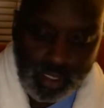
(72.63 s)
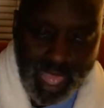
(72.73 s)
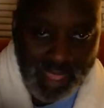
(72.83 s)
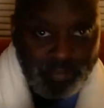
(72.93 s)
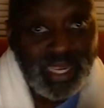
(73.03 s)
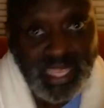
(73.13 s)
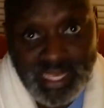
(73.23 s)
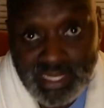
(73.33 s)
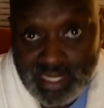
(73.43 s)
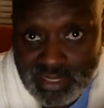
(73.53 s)
I
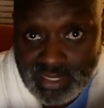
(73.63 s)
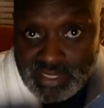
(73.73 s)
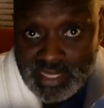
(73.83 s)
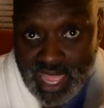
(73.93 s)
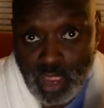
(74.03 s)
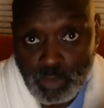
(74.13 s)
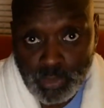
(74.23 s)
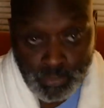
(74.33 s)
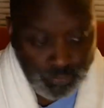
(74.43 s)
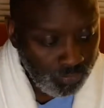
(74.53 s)
played this
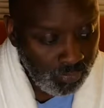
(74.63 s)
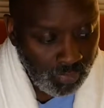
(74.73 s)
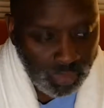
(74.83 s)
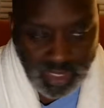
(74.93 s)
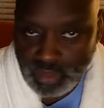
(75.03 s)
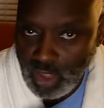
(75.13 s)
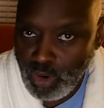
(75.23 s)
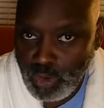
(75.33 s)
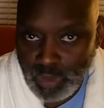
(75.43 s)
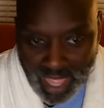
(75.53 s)
album, the
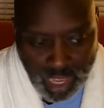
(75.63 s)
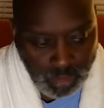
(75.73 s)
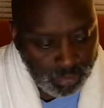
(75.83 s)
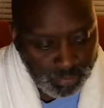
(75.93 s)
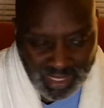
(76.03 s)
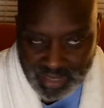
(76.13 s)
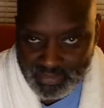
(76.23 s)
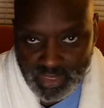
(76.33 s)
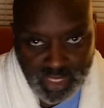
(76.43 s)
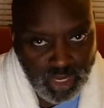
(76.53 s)
whole album,
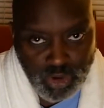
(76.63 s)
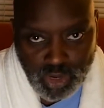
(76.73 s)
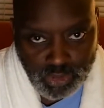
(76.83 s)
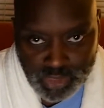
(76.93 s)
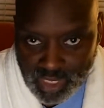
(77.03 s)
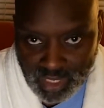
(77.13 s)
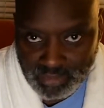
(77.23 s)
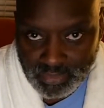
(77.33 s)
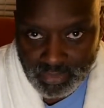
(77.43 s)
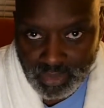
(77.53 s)
even the Yoko stuff.
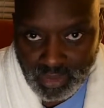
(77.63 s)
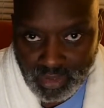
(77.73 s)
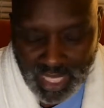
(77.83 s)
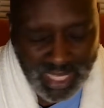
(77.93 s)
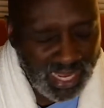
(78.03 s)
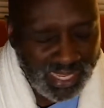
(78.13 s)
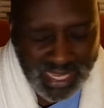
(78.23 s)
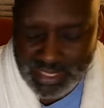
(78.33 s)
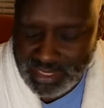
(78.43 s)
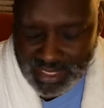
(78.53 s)
And I
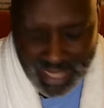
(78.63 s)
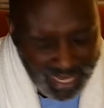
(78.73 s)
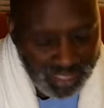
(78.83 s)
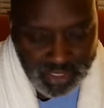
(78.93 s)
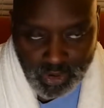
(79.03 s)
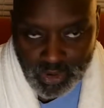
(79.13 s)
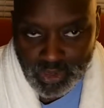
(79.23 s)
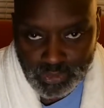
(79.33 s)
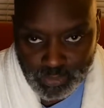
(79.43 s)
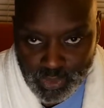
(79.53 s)
can't stand
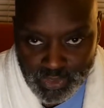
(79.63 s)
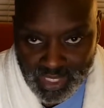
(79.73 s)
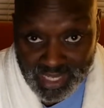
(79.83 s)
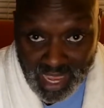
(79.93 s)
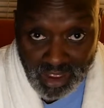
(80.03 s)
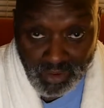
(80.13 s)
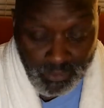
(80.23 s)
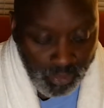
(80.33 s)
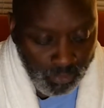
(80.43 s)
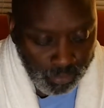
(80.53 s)
Yoko's music now.
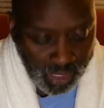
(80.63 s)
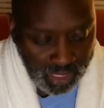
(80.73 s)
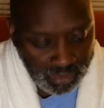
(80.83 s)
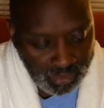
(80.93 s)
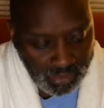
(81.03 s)
But